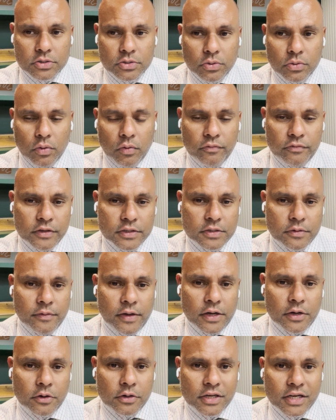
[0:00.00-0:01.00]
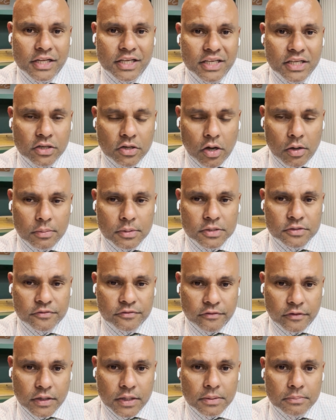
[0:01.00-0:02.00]
So obviously we are not an e-commerce
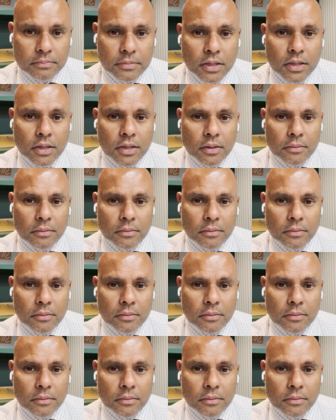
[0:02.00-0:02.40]
firm,